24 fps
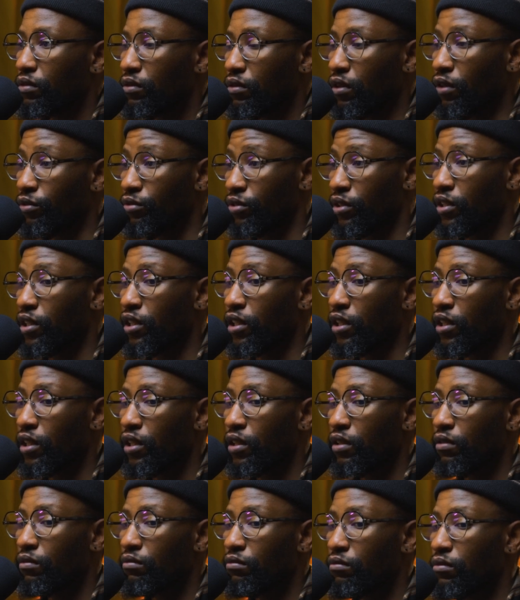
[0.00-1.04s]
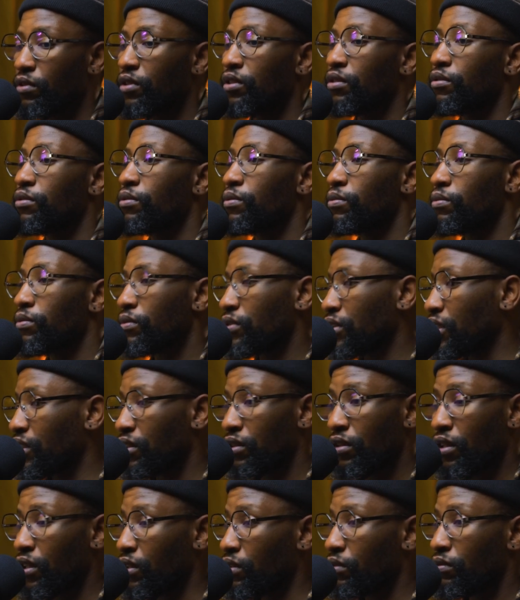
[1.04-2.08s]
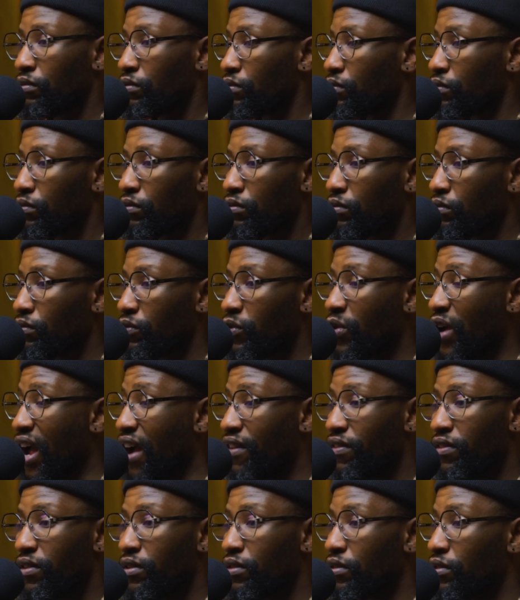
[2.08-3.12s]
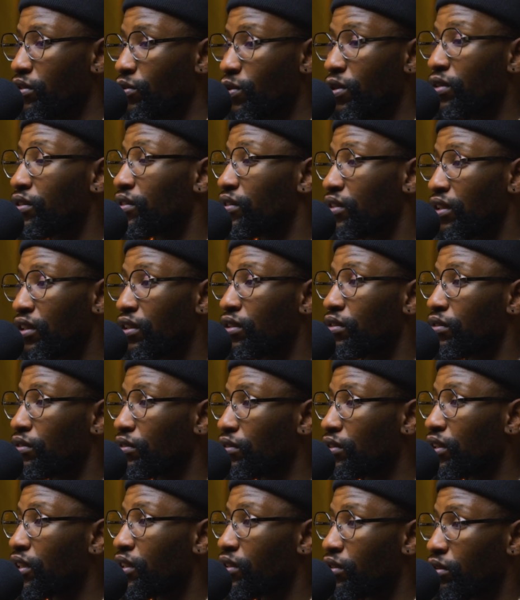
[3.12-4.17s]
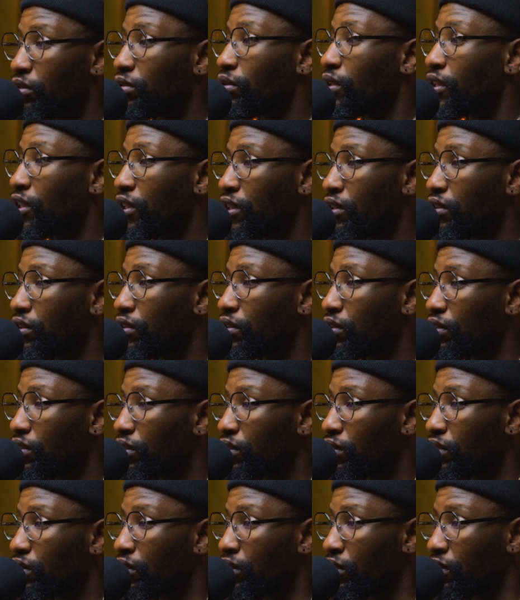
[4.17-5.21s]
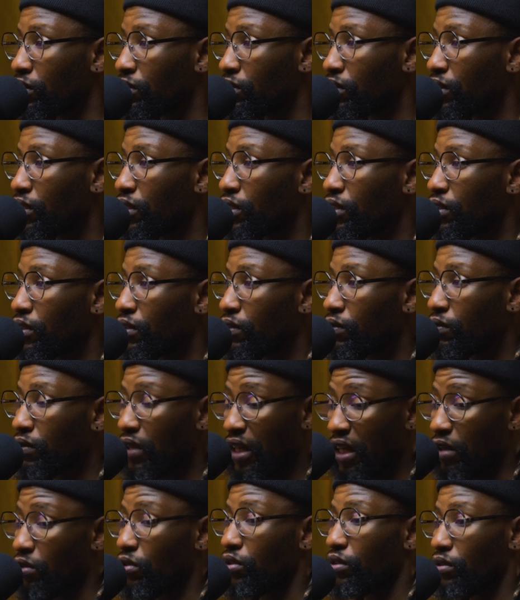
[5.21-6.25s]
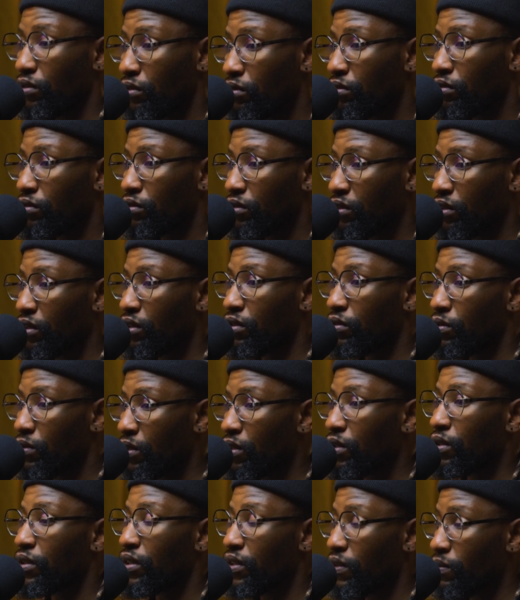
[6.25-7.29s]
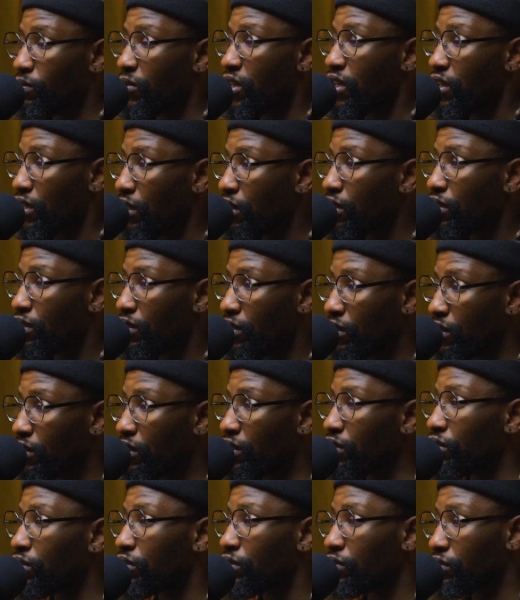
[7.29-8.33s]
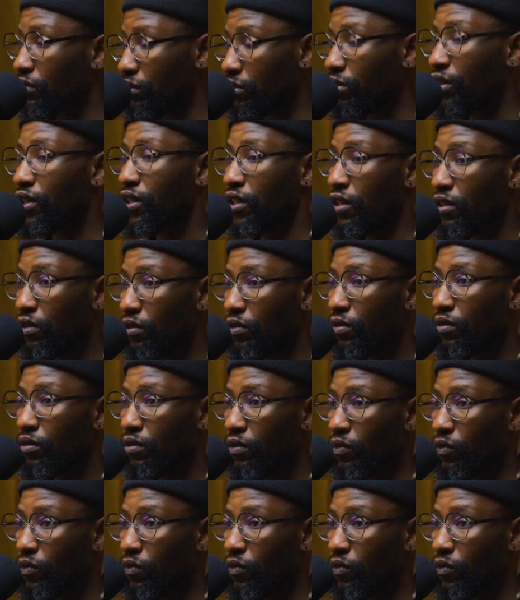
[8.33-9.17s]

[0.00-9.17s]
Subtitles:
obviously you weren't single in your 20s, at all. So you were with me in your 20s,